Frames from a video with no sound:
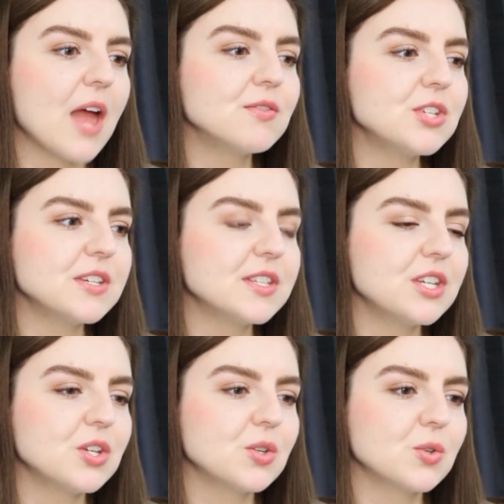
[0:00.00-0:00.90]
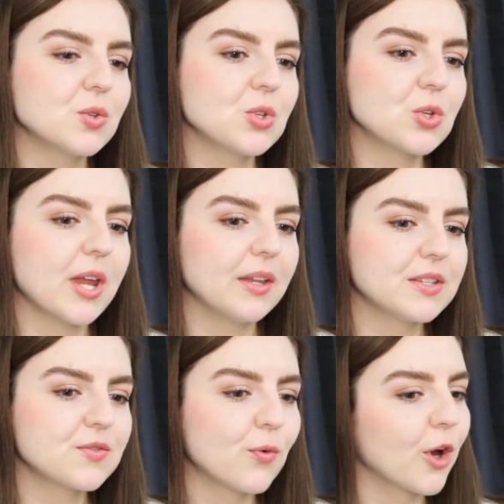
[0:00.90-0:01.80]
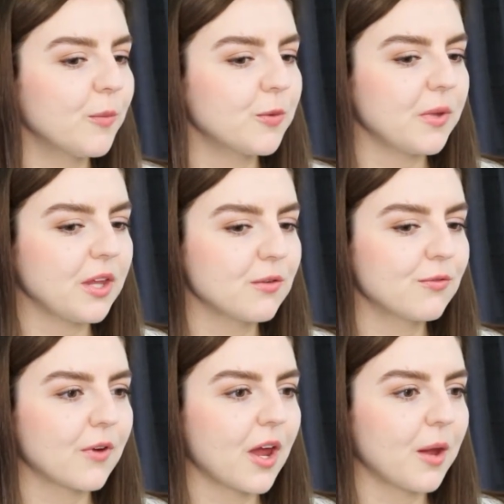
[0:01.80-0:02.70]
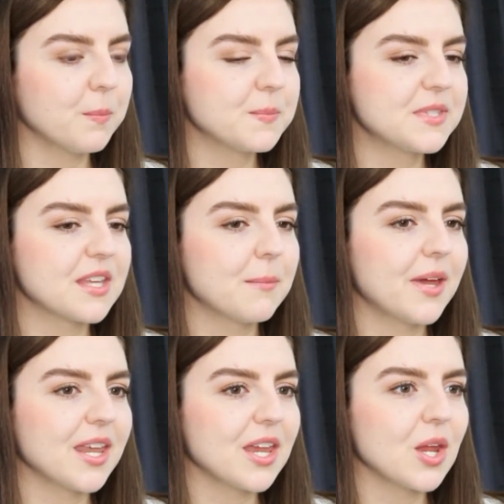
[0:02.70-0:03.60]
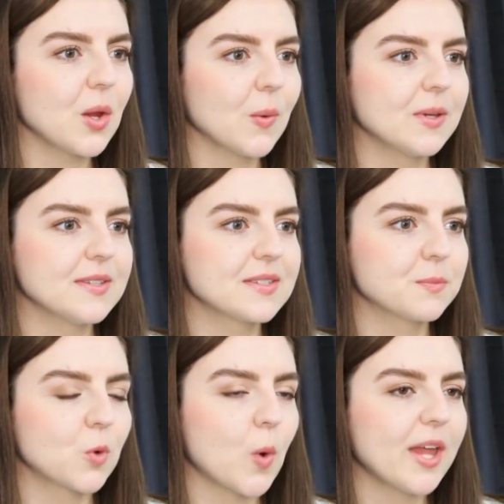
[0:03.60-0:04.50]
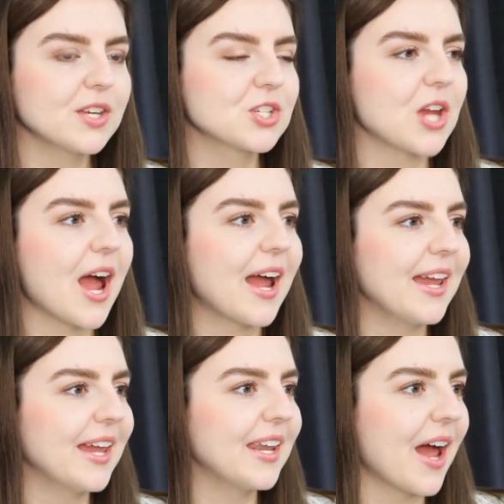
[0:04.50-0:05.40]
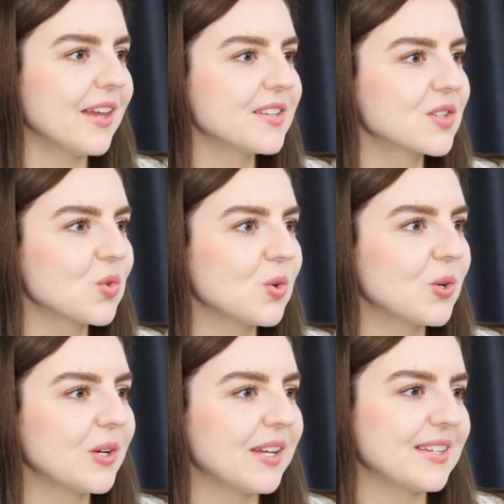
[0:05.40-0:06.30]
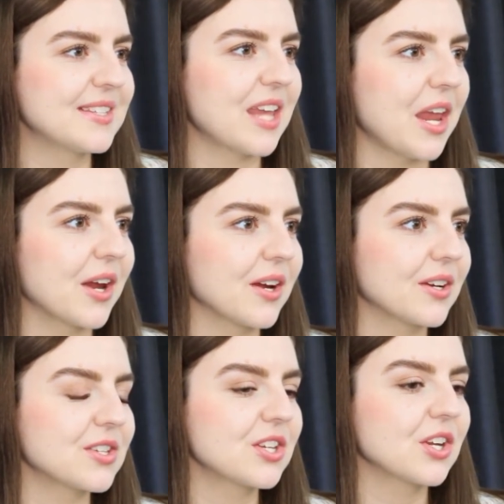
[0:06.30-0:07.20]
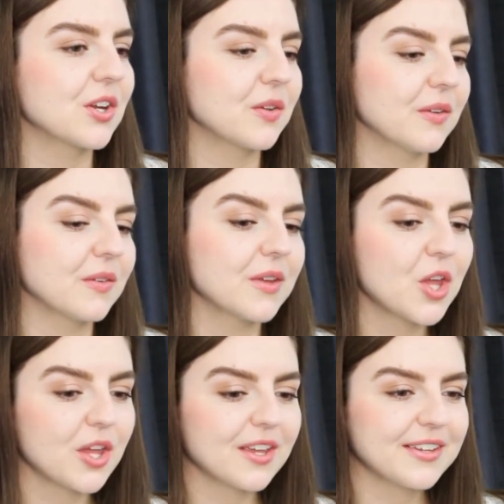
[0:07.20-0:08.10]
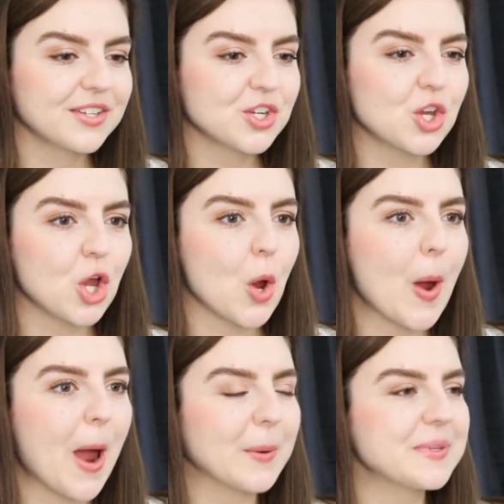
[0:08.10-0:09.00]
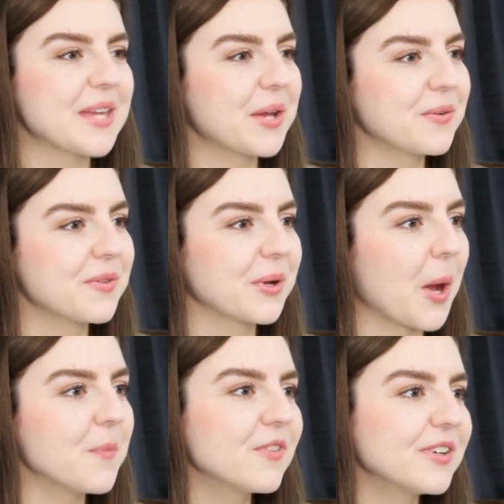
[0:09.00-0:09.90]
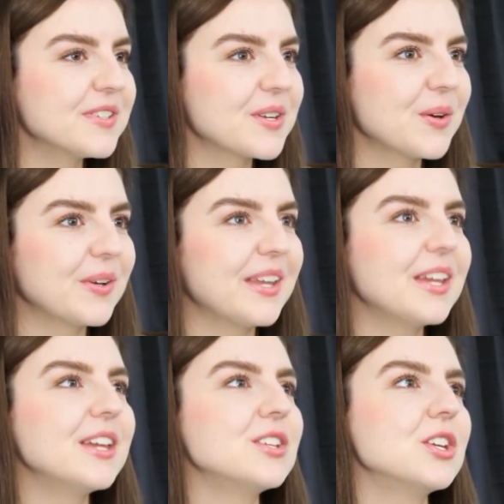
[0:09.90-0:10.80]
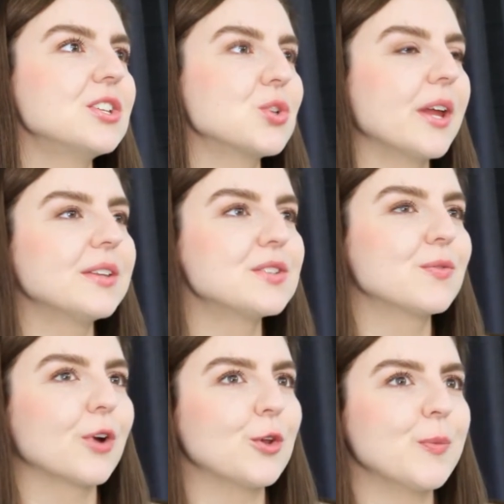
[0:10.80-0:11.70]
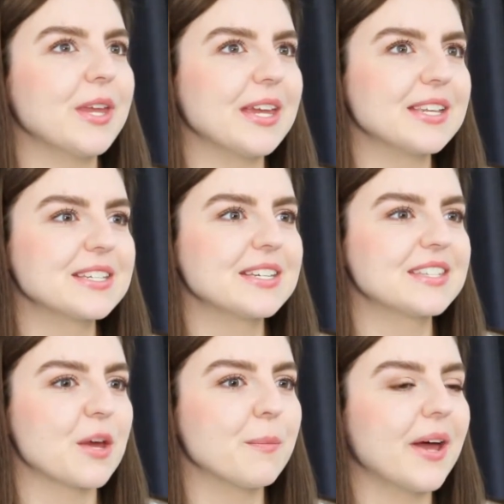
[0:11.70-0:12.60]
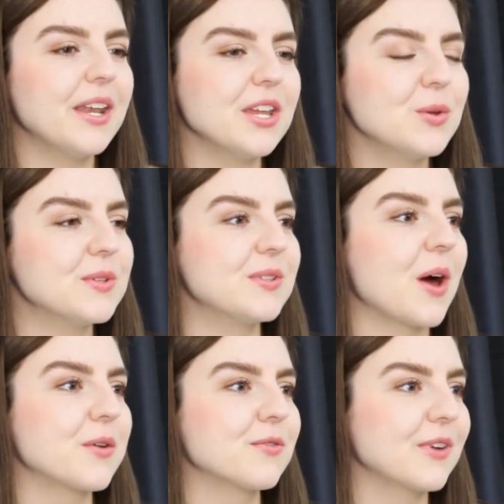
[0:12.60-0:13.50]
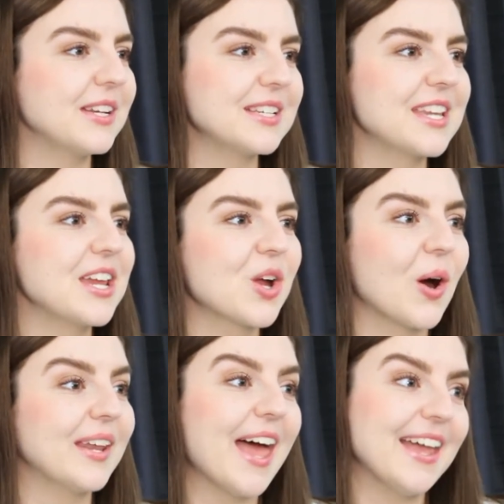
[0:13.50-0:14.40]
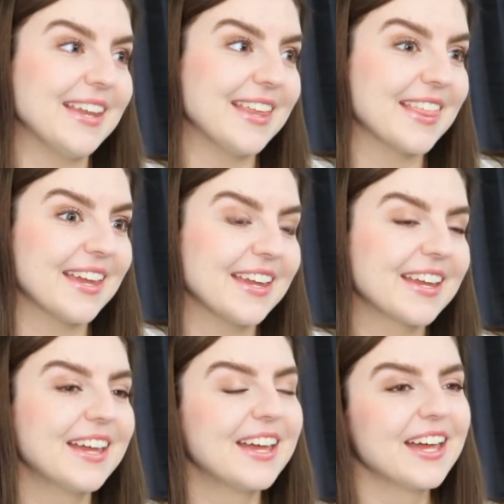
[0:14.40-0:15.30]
FGCU transformed me from somebody who was quite shy in high school and scared to go outside of their comfort zone. And it, it transformed me into somebody who's not afraid to take on anything.